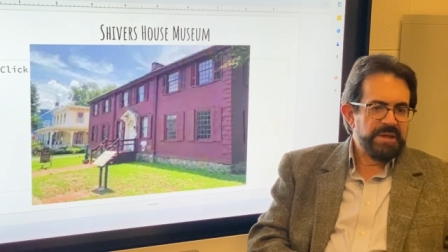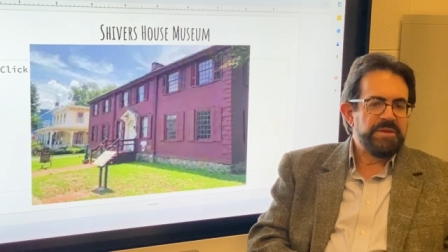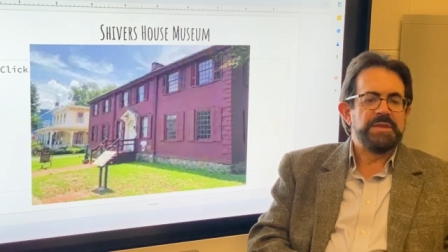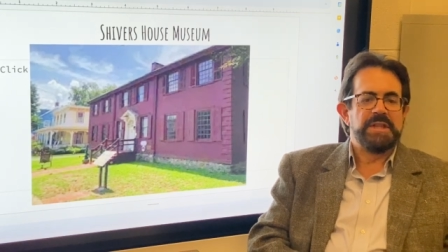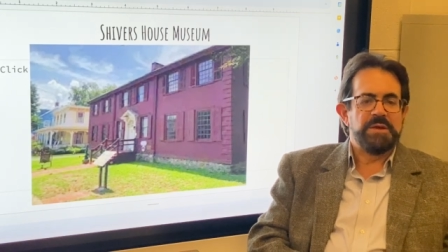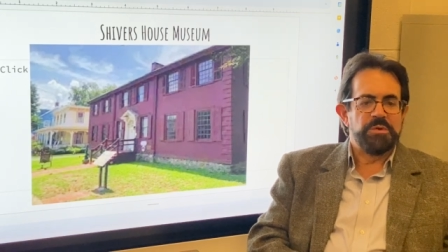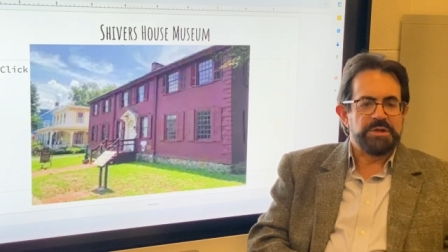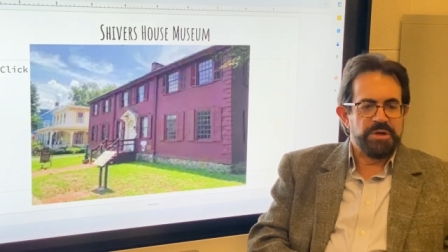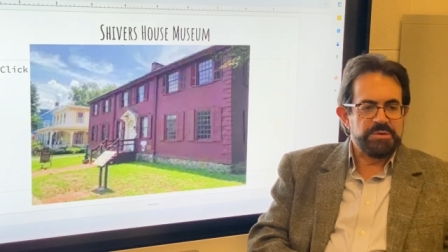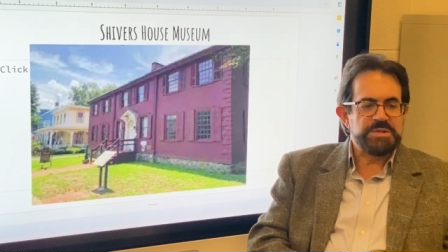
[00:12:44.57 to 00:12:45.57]
then they would
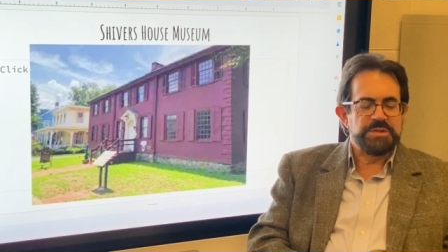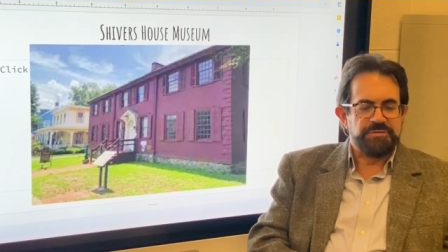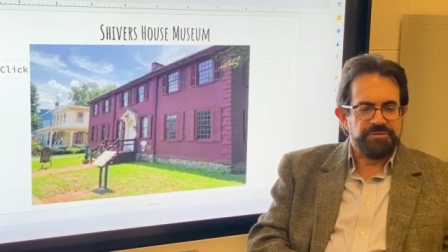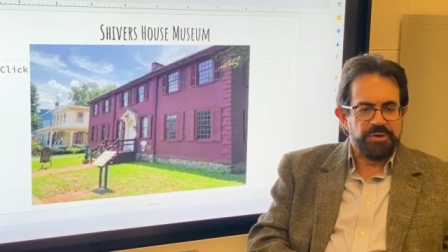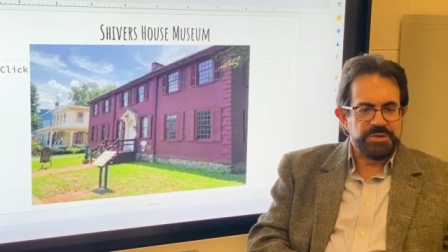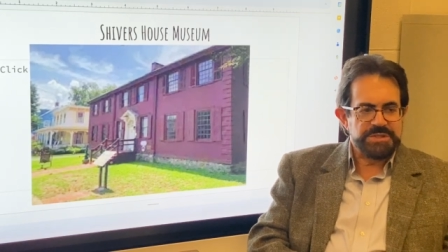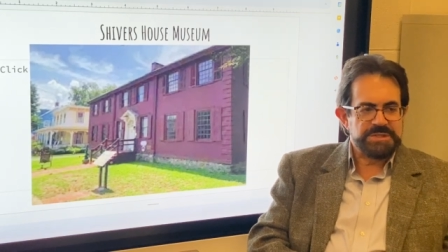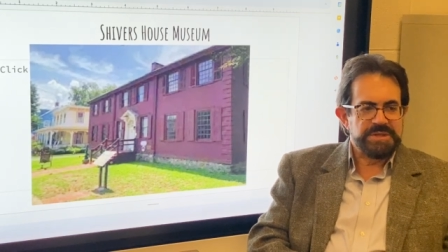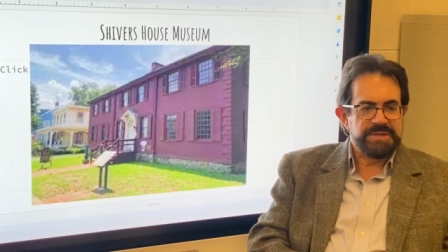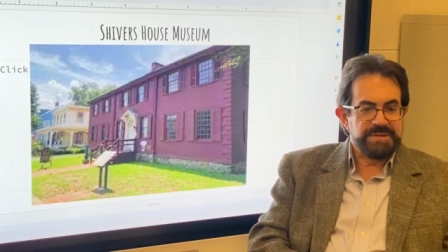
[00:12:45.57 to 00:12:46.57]
go to the
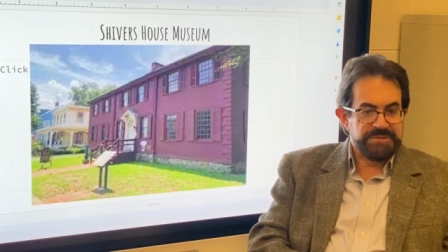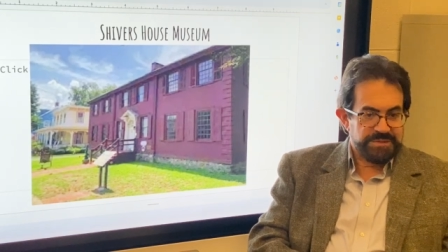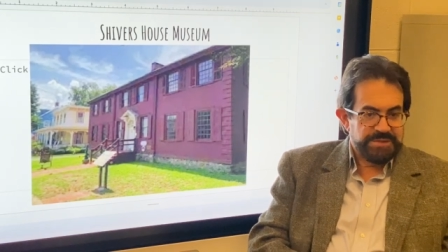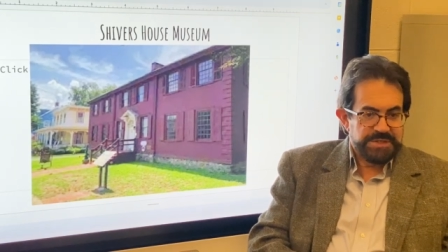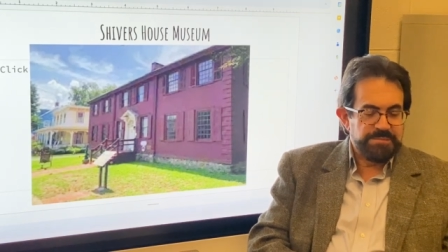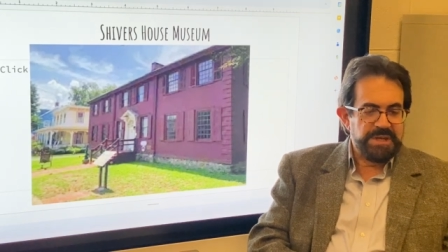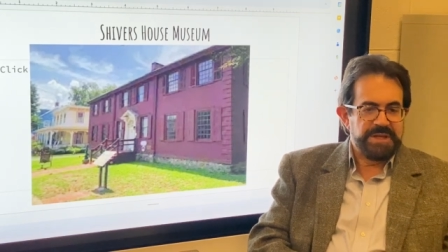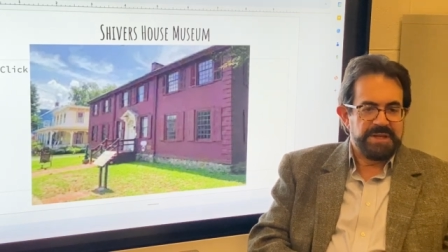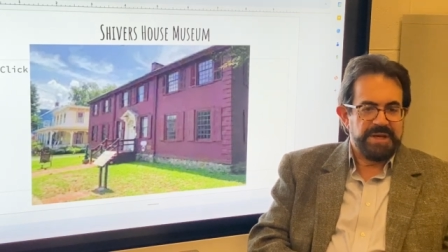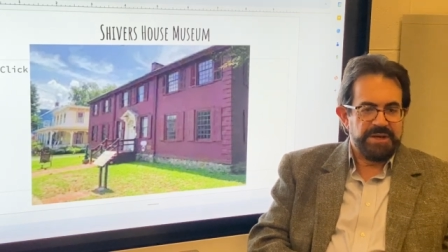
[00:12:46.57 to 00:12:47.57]
first to this
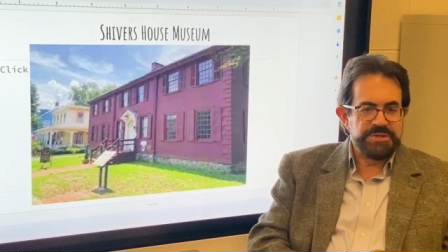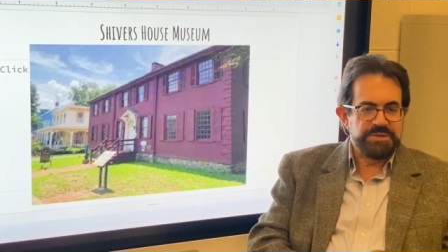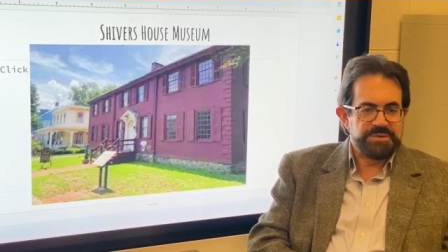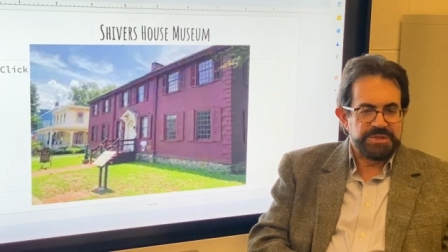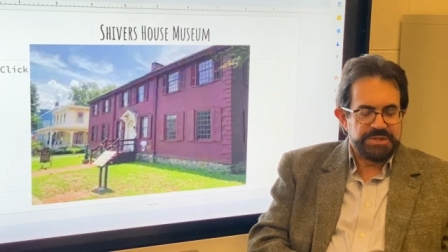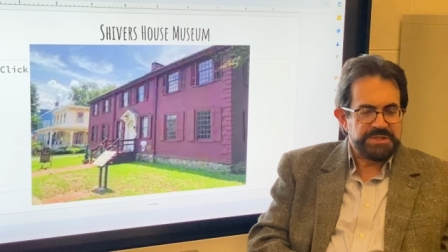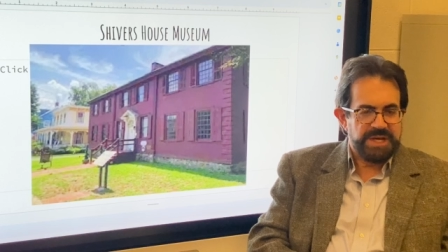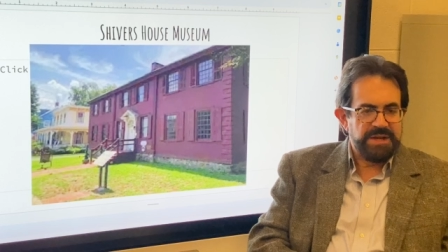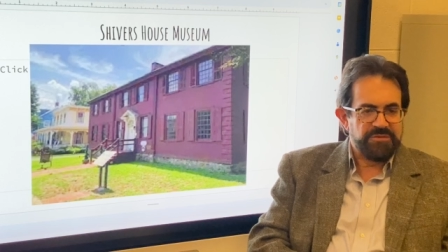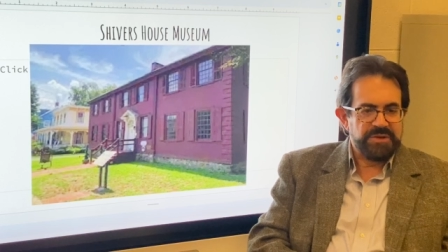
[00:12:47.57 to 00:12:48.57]
meeting house or to this
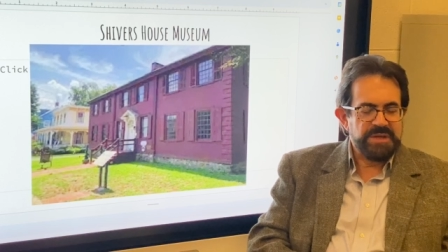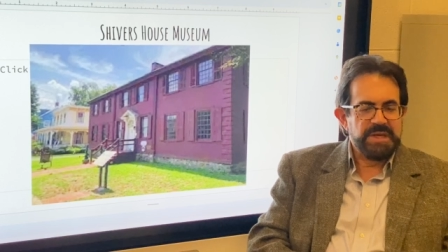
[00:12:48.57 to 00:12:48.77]
tavern